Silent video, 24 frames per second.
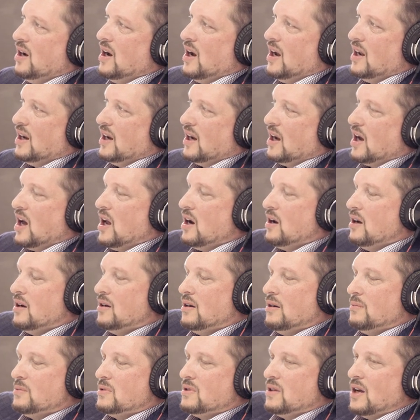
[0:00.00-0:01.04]
and he got uh,
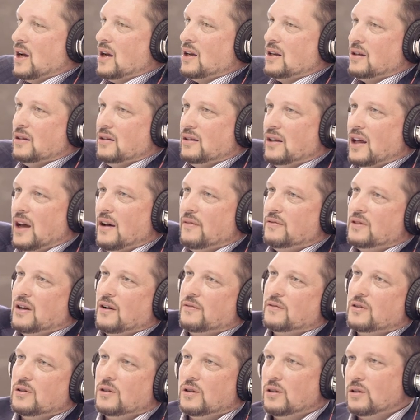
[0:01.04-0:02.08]
upset and left
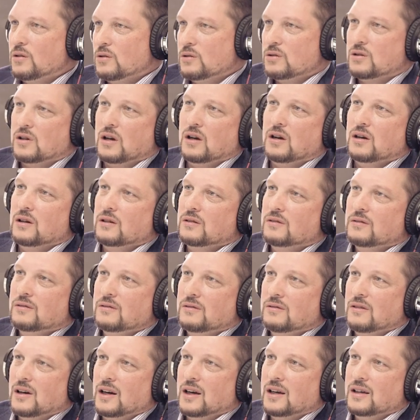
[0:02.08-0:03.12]
after the third song,
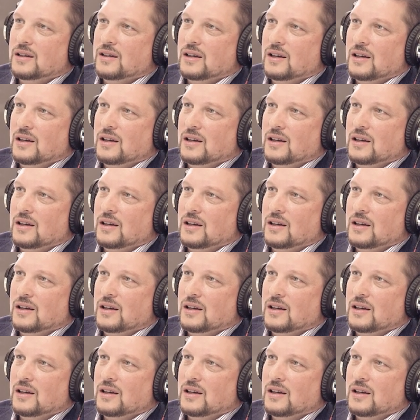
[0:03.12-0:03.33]
right?